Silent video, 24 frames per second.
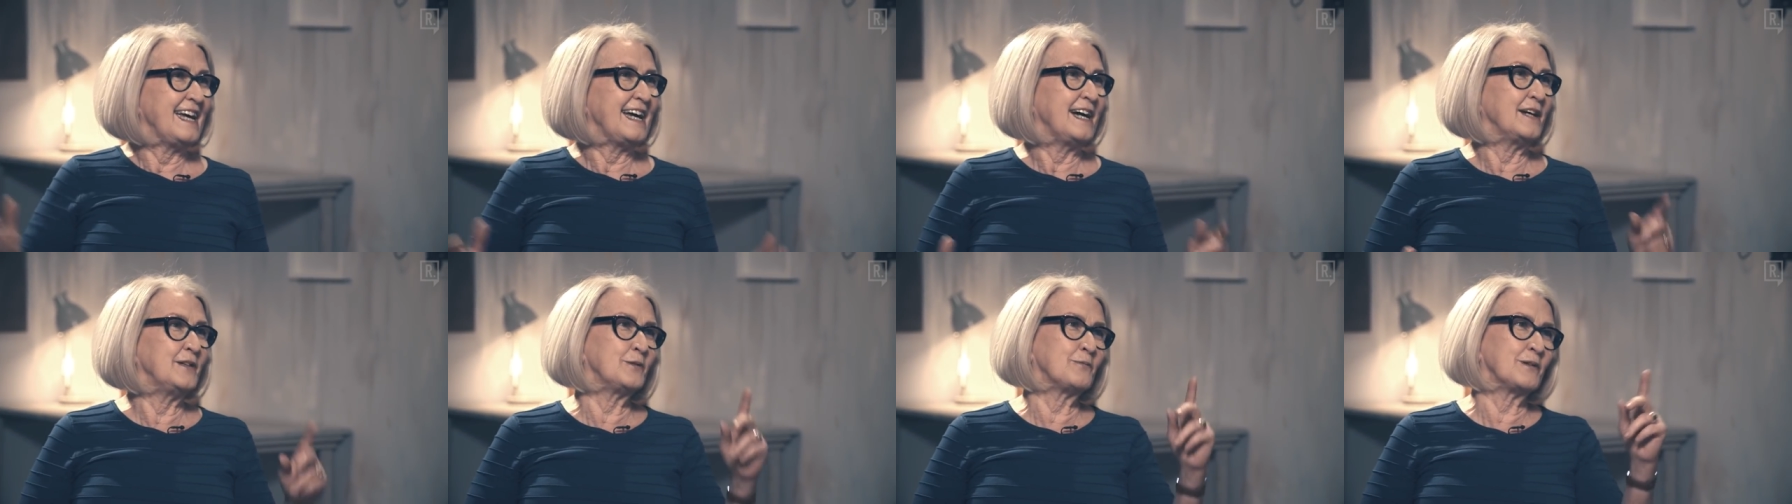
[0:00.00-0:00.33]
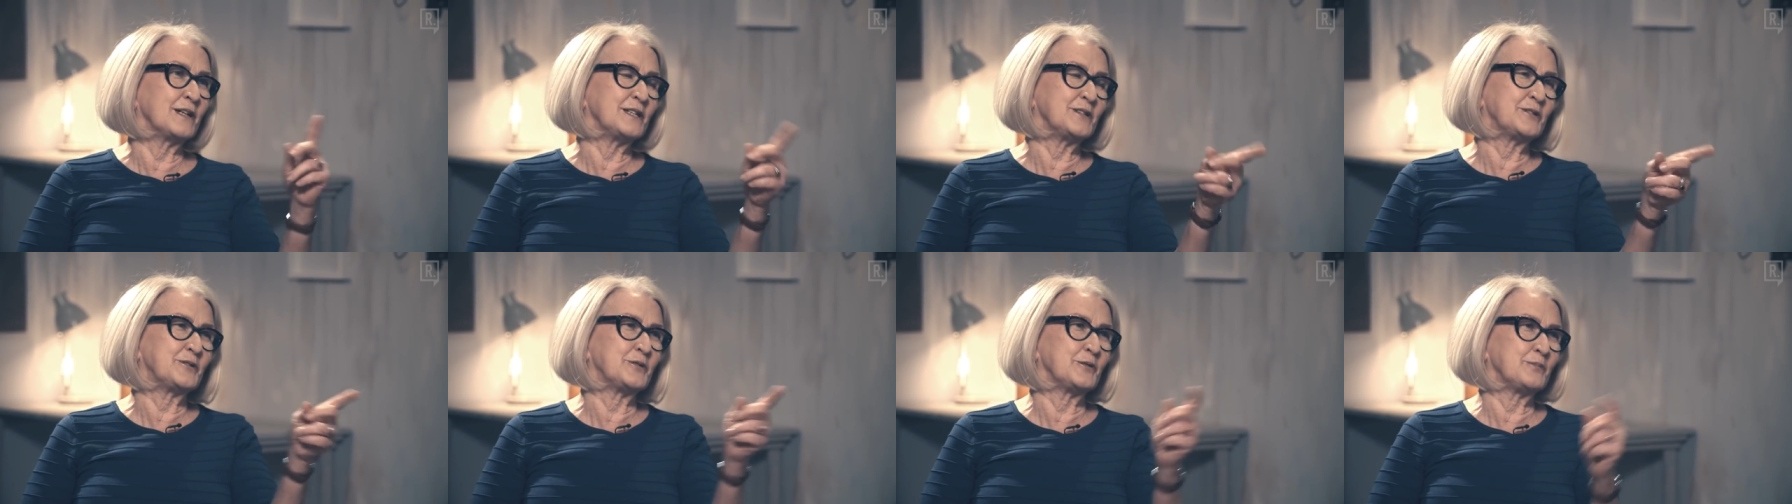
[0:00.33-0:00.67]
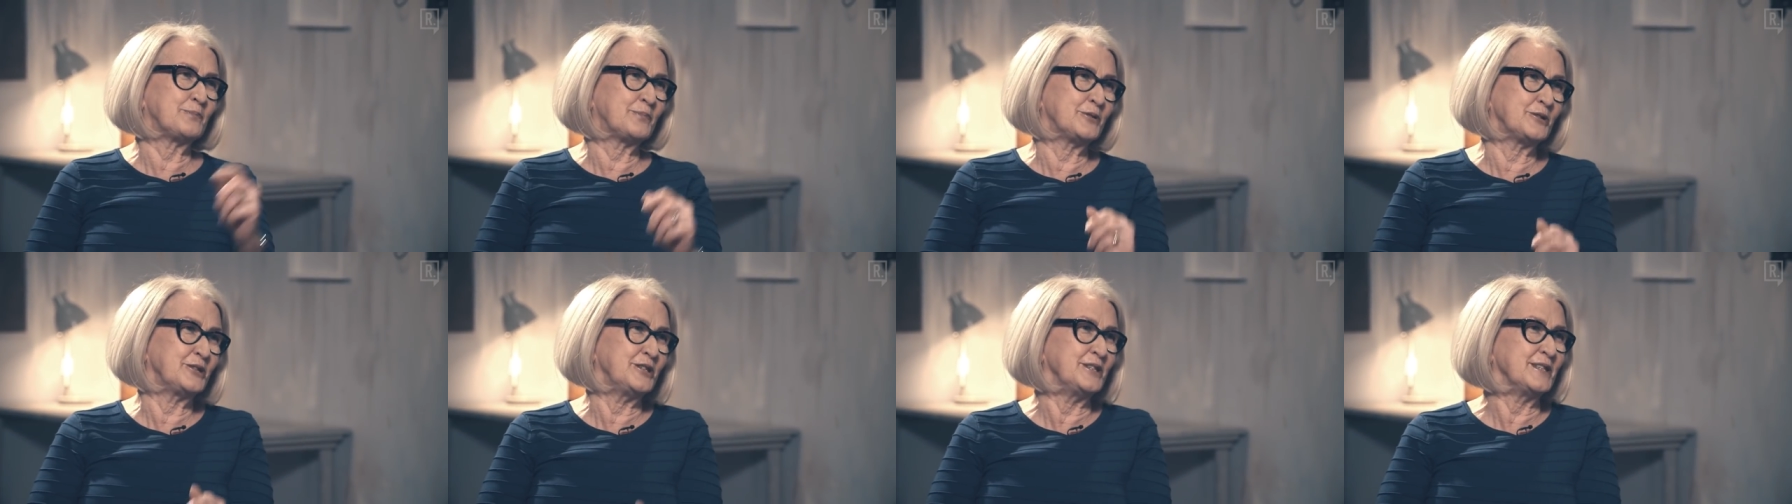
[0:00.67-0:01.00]
And the ones who are
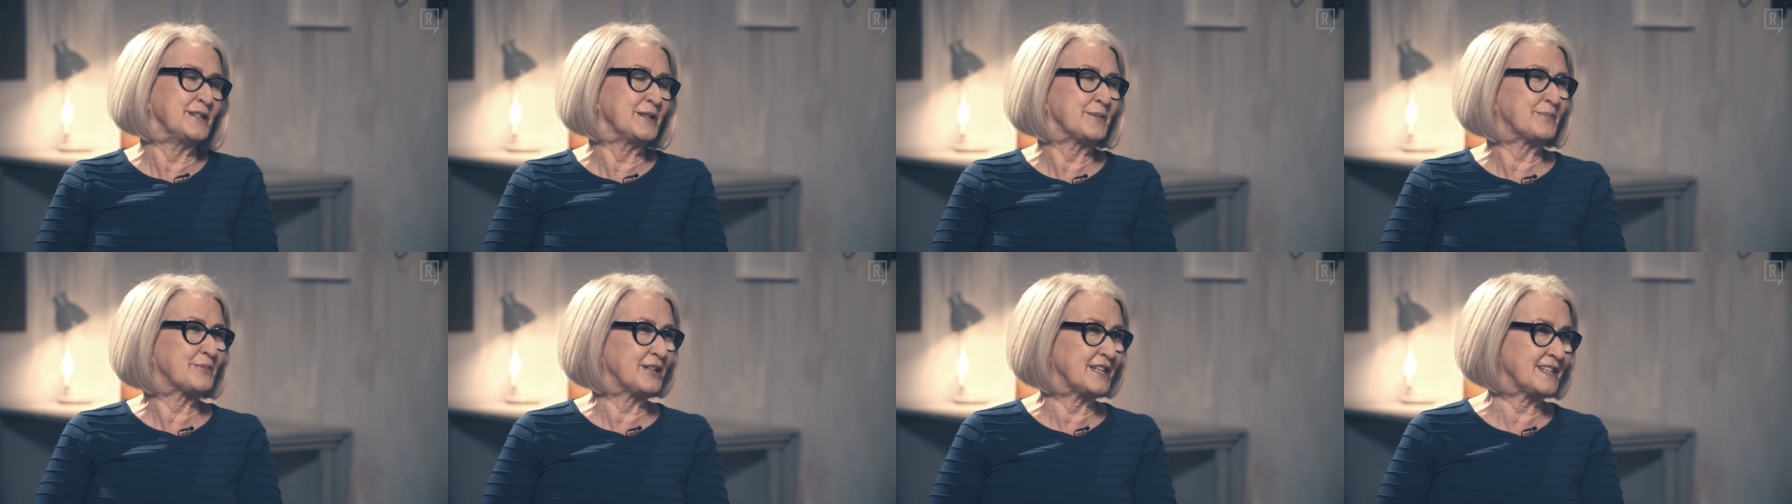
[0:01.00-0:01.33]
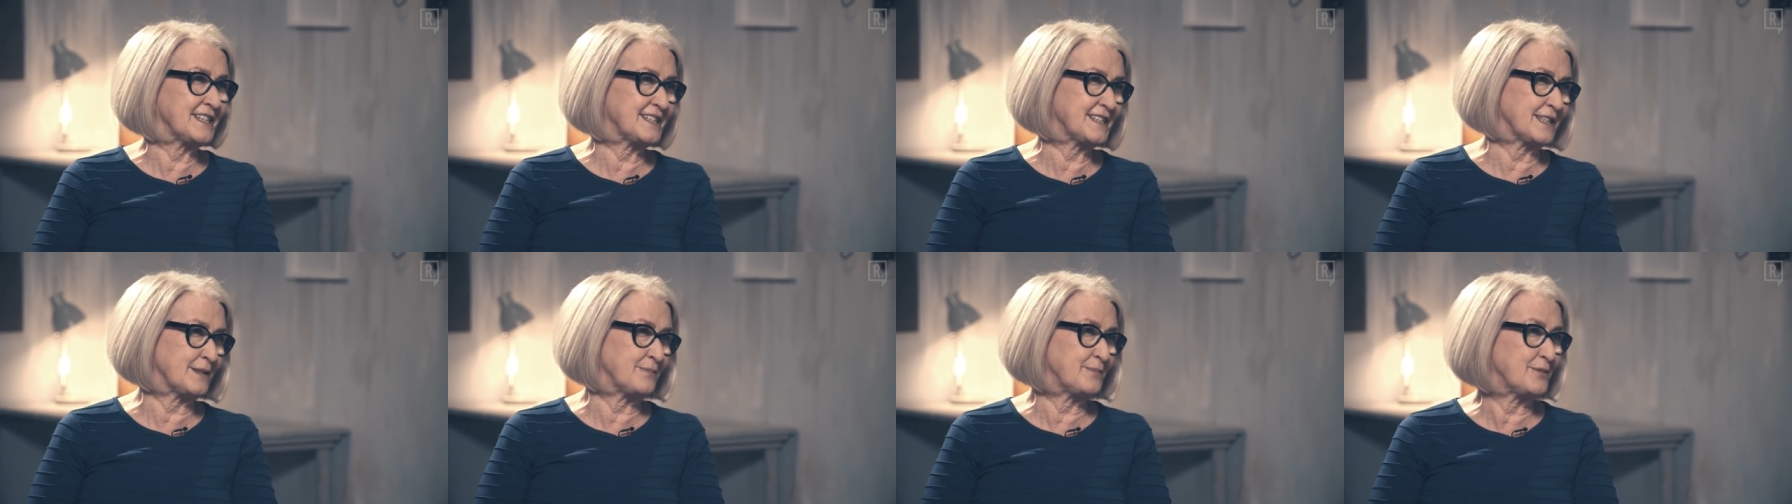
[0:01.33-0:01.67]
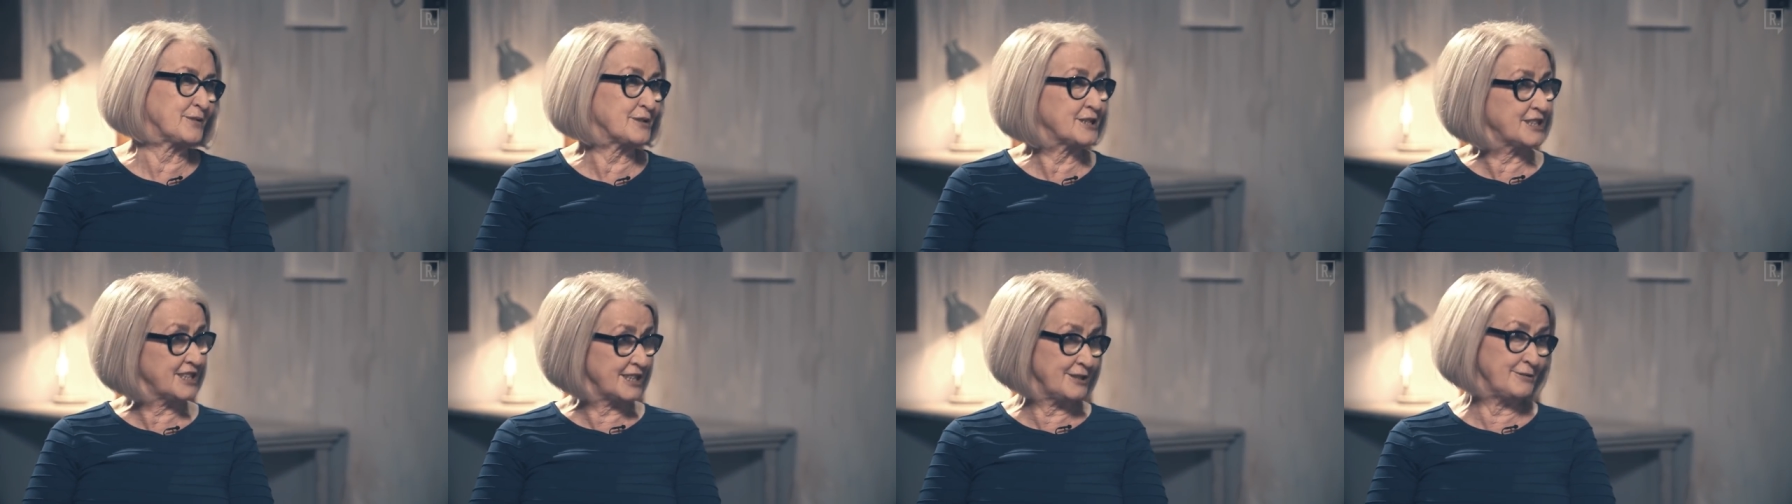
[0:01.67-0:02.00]
pushing the price up
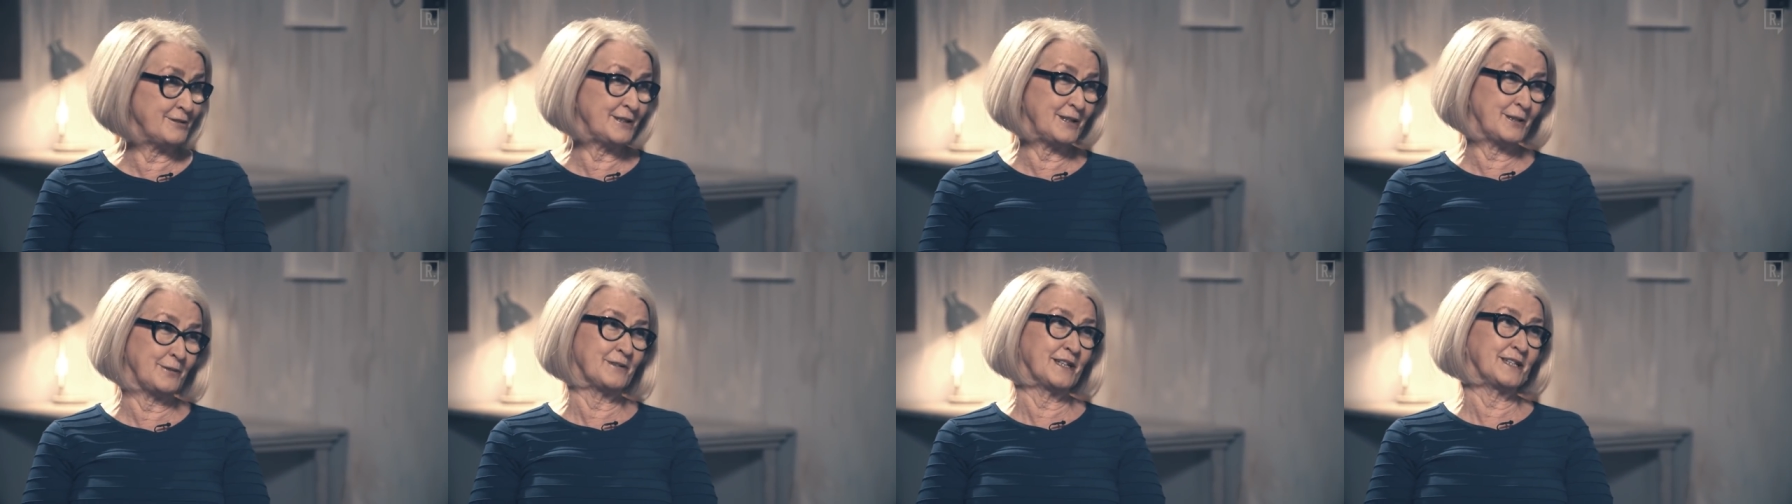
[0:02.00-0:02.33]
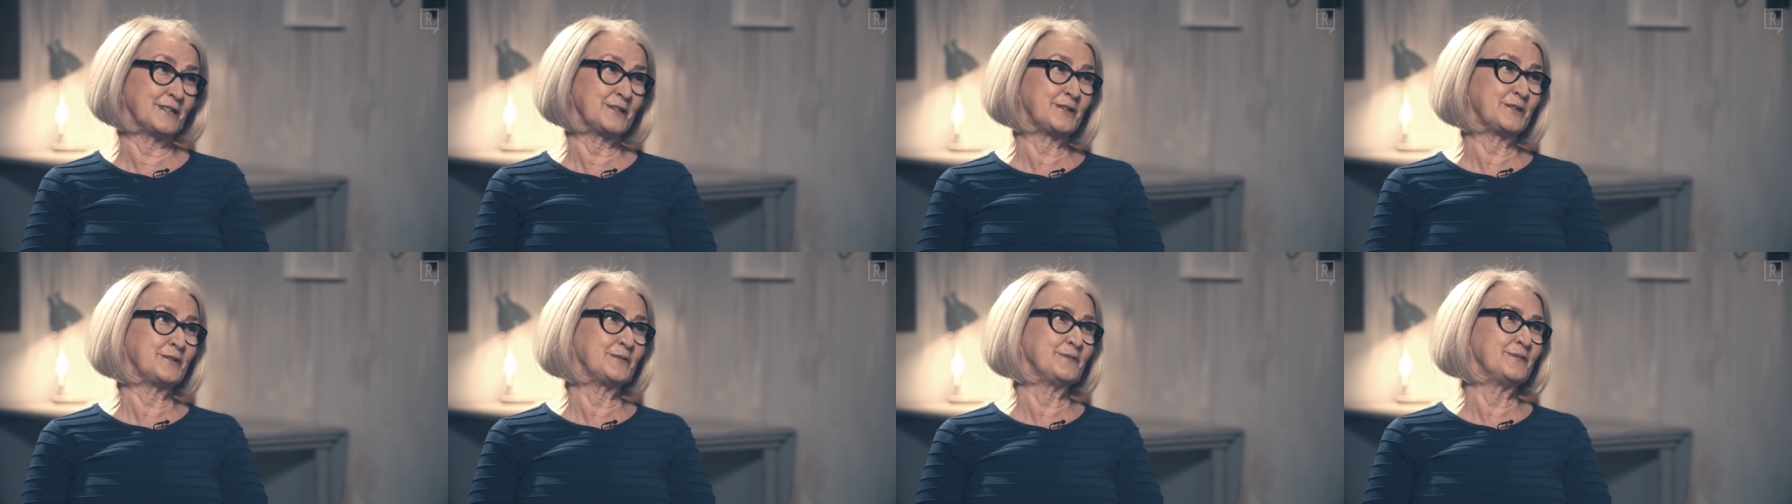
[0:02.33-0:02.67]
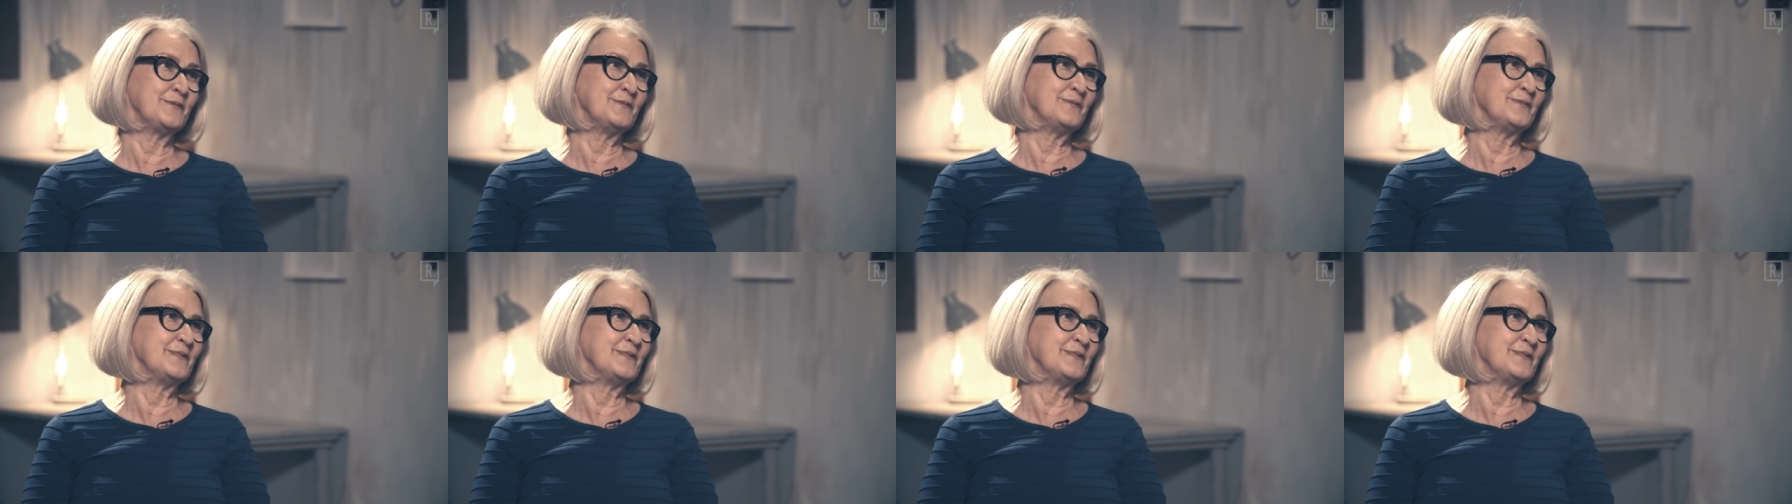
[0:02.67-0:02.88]
are generally the ones who...